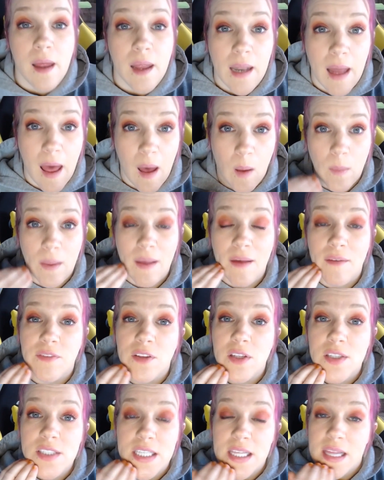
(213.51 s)
Now, if
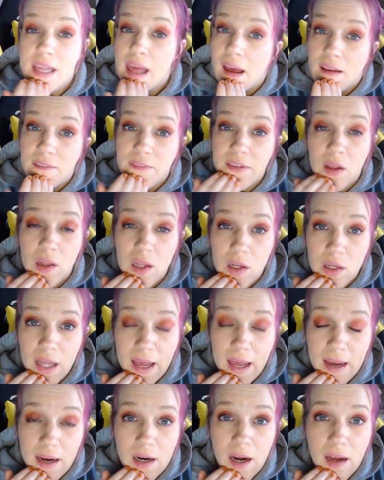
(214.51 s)
losing the alveolar
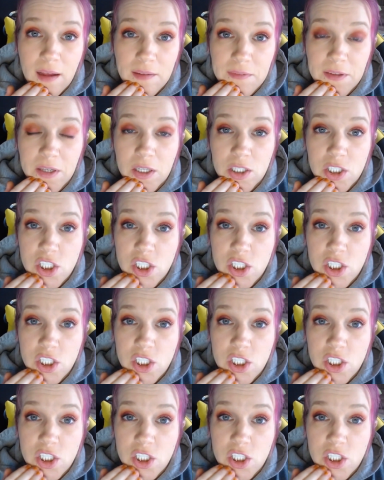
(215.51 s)
layer of your